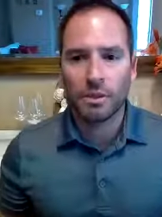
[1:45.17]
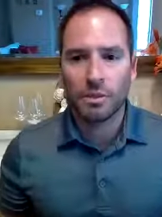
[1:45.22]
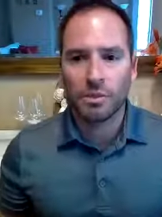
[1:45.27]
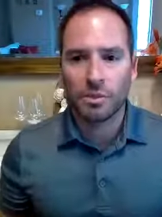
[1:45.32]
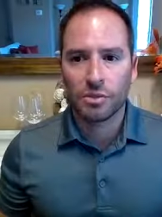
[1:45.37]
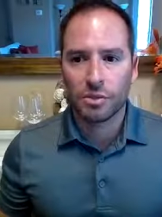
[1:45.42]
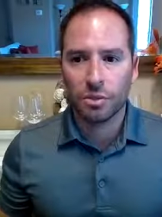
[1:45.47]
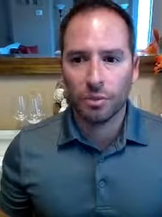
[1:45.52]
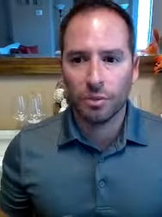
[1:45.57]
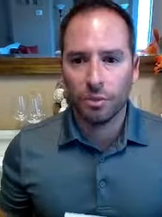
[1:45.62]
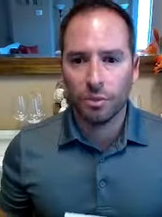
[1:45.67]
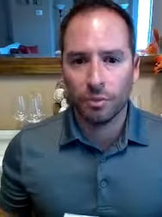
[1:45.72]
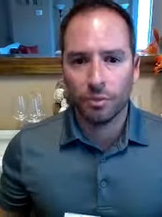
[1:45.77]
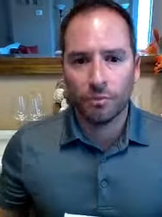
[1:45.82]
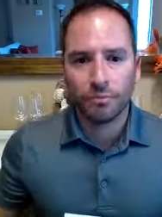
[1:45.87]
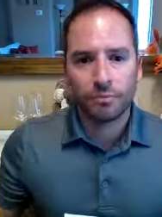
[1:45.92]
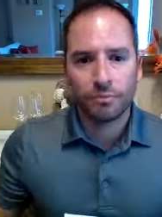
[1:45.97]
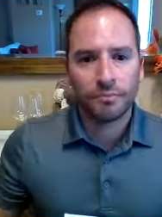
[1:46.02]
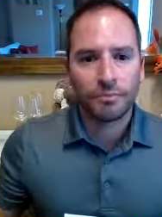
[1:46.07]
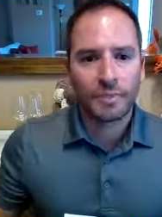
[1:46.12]
So
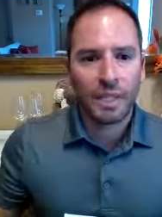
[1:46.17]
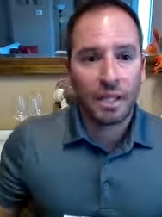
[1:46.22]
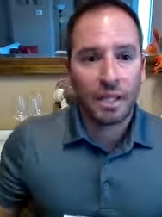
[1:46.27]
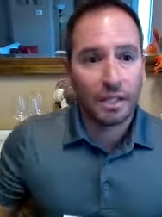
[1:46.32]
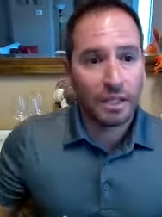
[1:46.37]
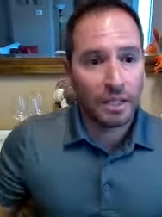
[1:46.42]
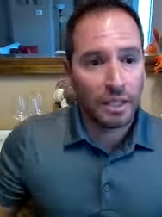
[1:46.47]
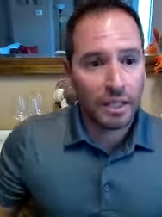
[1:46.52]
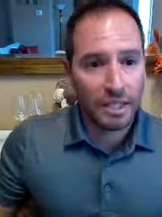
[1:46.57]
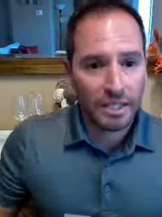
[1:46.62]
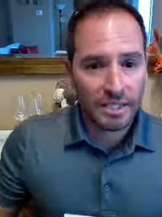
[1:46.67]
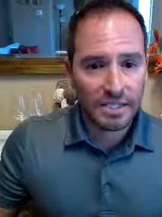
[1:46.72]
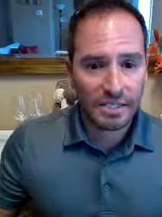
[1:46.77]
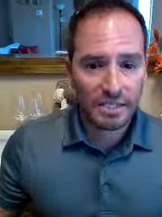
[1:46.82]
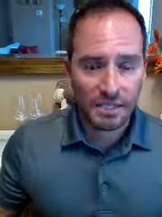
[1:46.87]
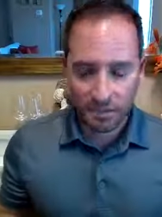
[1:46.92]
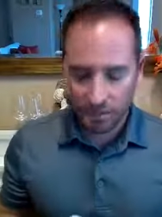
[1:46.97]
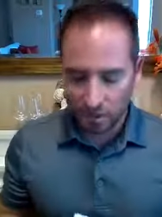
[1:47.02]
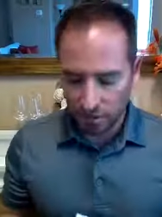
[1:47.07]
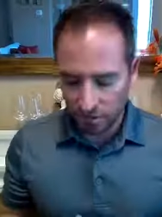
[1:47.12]
let's
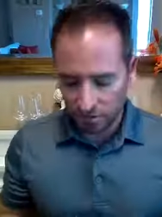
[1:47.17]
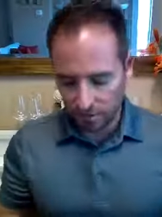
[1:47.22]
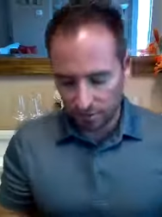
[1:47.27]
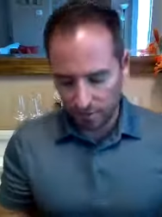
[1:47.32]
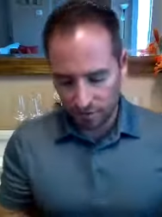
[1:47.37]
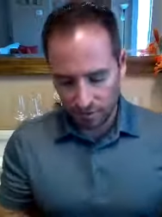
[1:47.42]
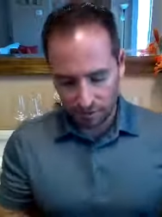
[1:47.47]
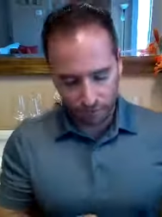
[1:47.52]
start.